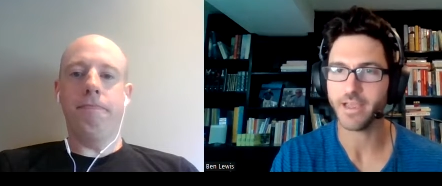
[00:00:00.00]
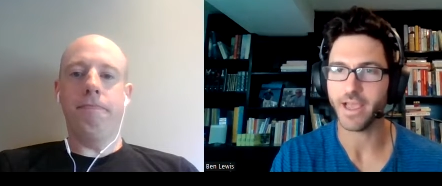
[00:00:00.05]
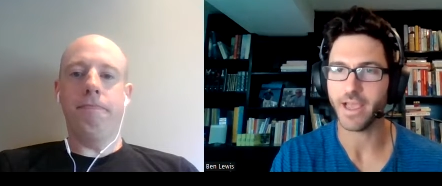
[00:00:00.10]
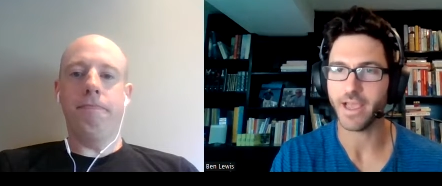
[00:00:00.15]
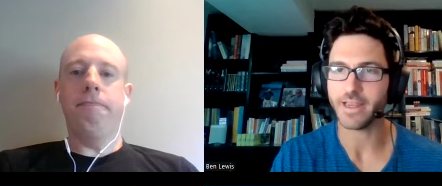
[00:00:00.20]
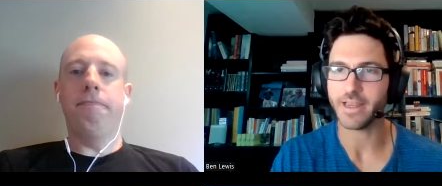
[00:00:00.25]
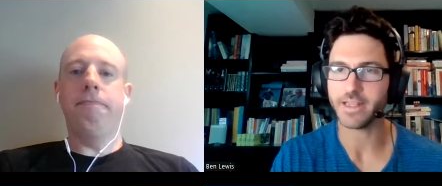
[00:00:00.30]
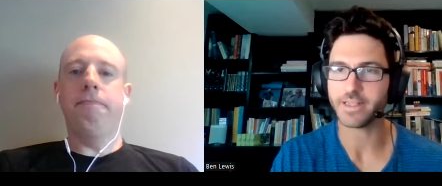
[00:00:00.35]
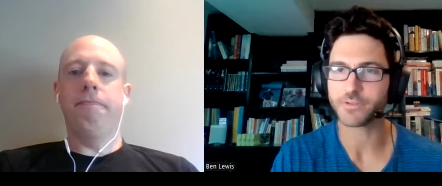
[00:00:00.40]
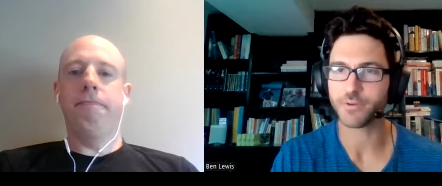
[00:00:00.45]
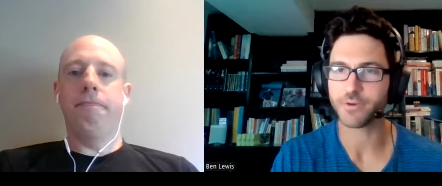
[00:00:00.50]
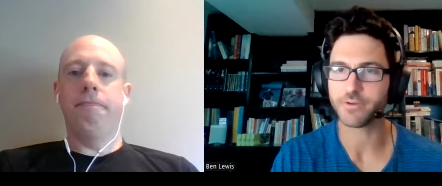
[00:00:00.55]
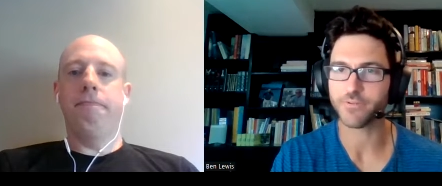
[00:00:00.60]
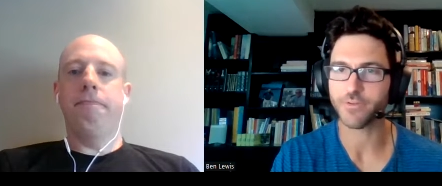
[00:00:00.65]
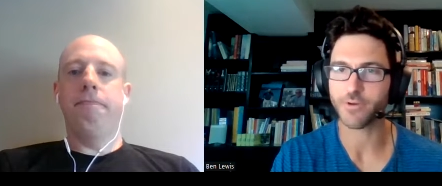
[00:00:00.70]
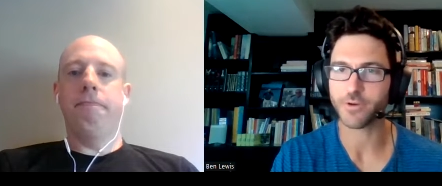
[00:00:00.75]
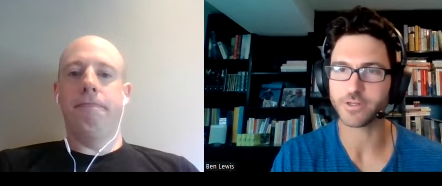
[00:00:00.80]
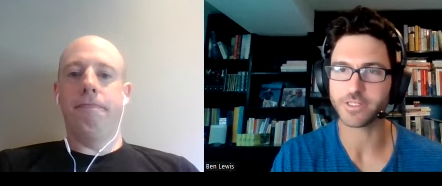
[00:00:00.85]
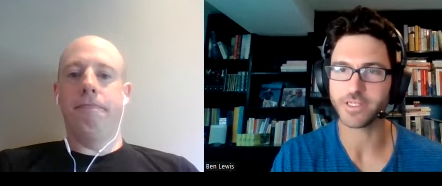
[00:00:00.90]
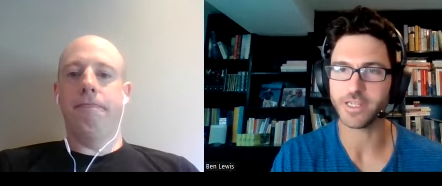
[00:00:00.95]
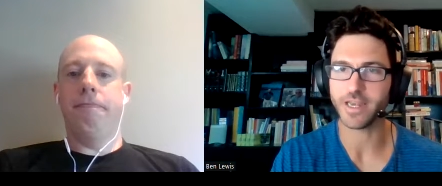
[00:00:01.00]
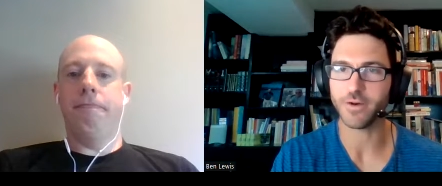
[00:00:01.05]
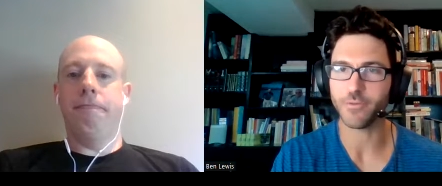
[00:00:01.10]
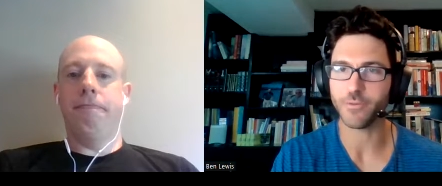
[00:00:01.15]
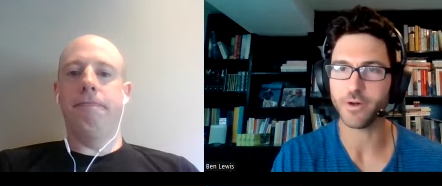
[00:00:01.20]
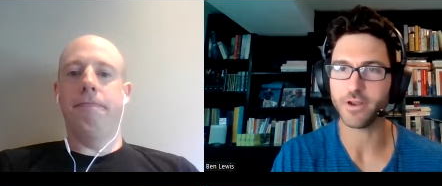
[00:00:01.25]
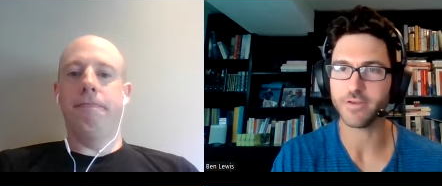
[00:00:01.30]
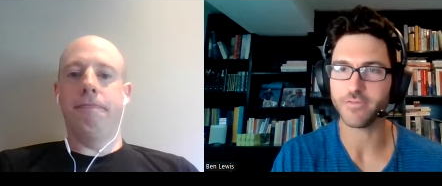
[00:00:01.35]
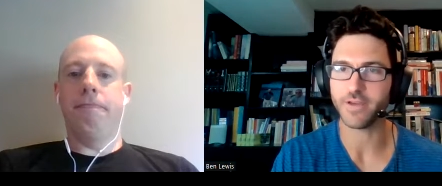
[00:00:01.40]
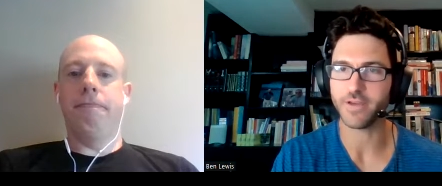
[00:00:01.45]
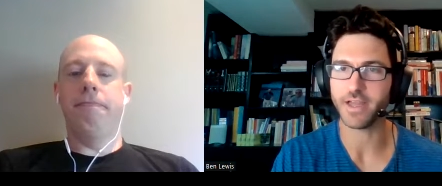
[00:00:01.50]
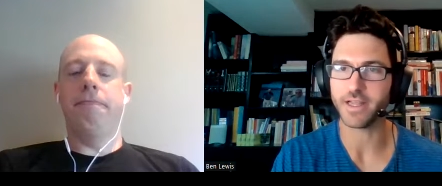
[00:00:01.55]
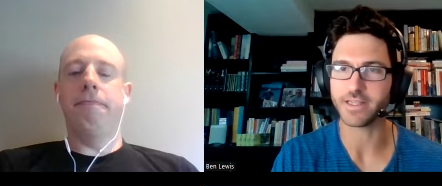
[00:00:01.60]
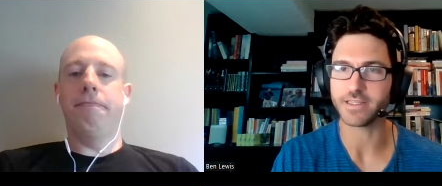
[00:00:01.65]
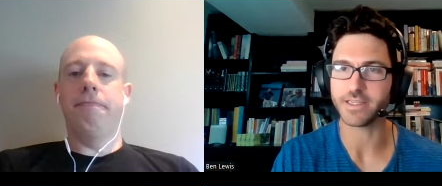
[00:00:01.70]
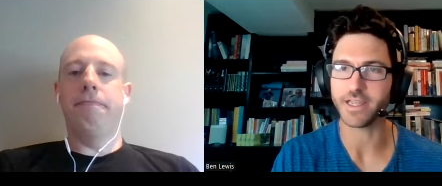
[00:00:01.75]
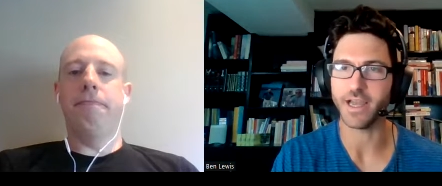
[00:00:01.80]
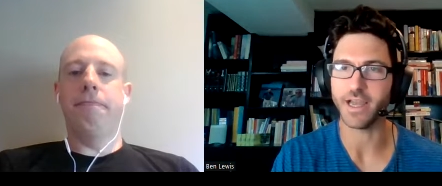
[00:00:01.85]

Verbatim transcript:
Speaker 1: and he's won 14 at one event.